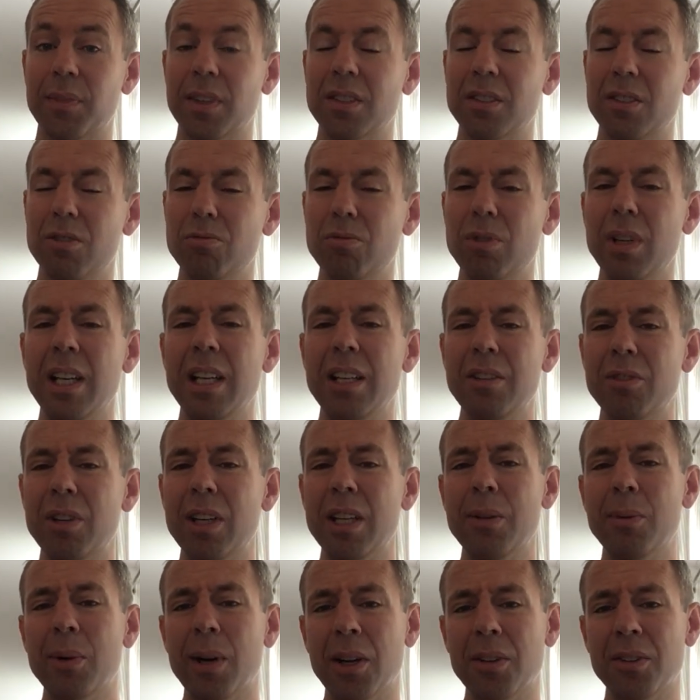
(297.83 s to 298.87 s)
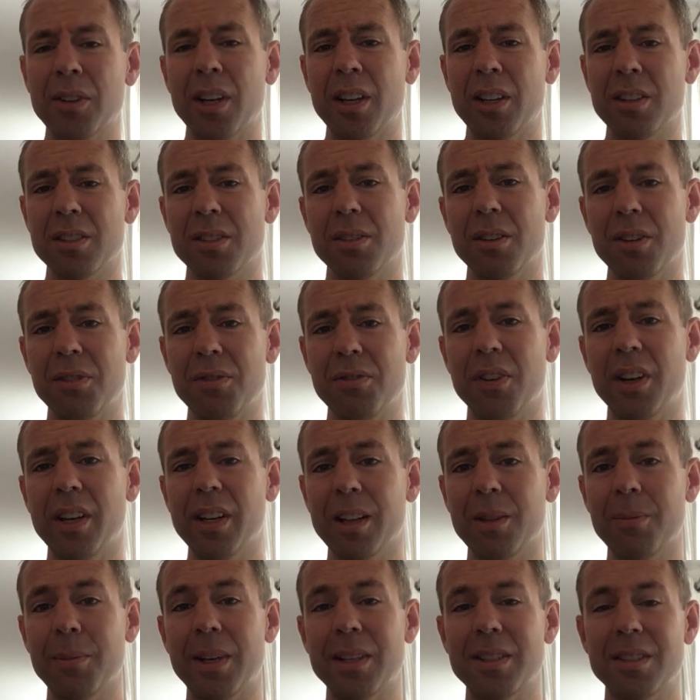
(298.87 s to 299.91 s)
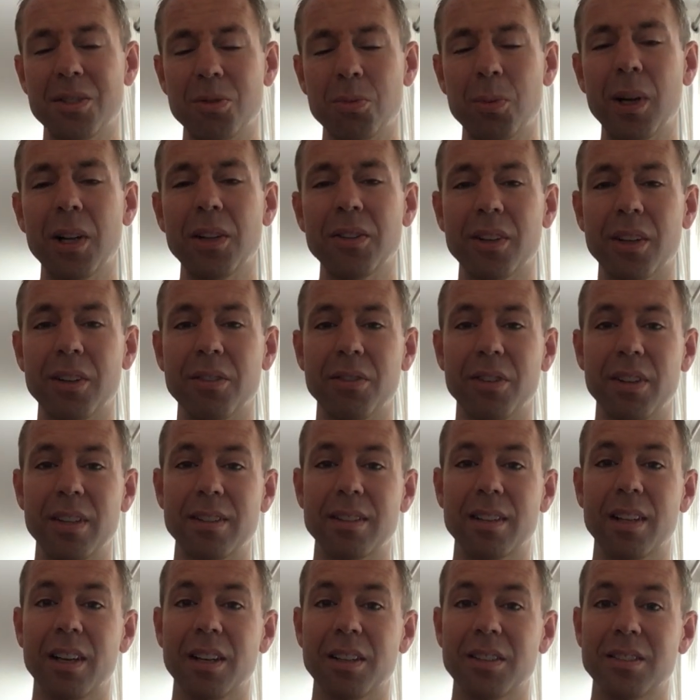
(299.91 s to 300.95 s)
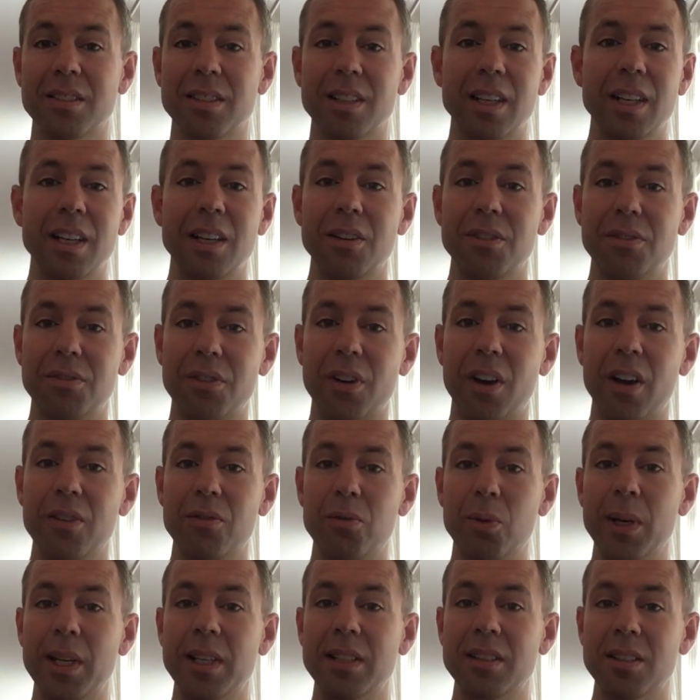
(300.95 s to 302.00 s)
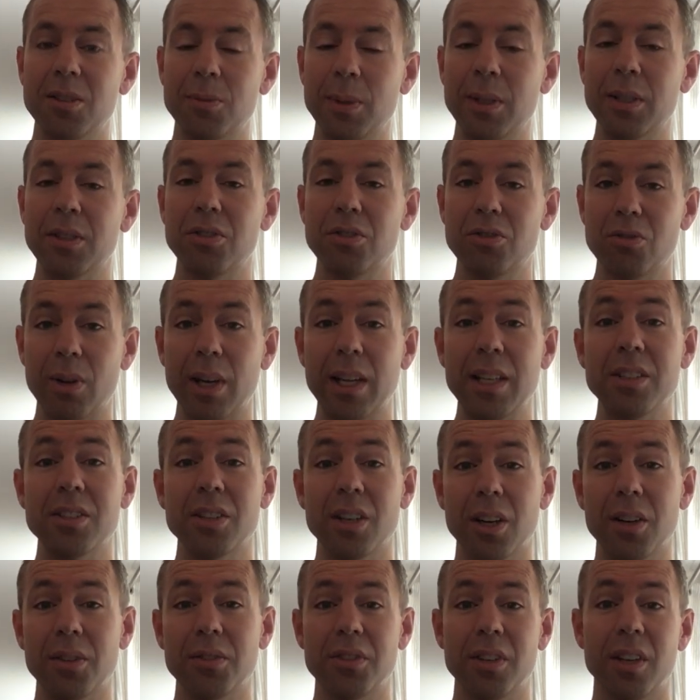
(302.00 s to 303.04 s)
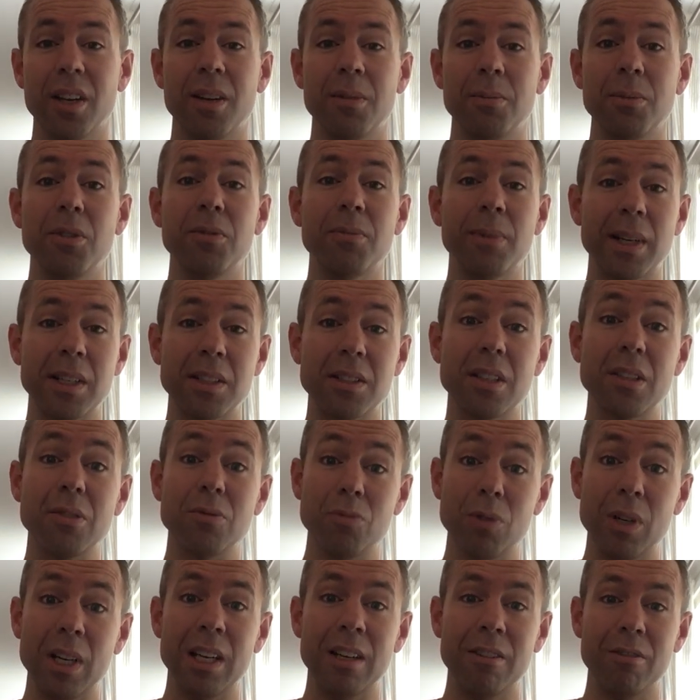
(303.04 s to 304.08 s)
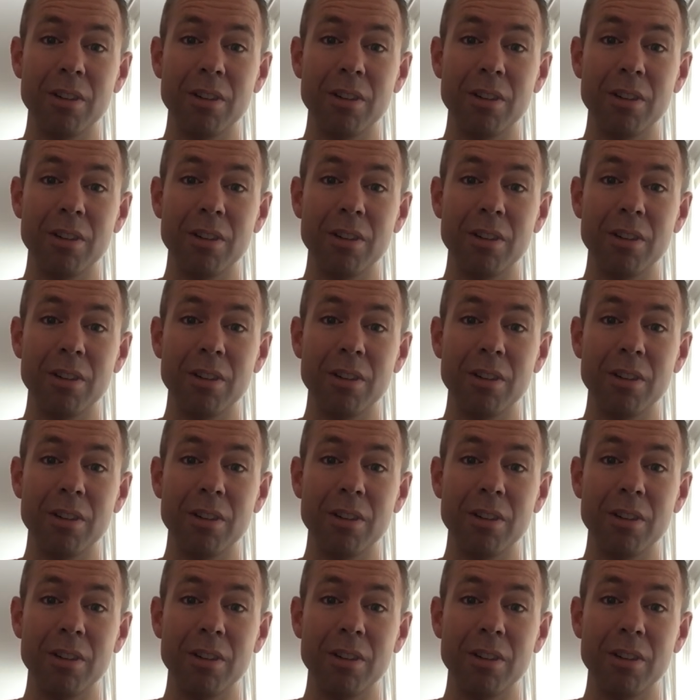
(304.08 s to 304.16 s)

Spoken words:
So really, really well done as a final message. Well done for this last 5 weeks. It's been a strange half term. You've managed it really,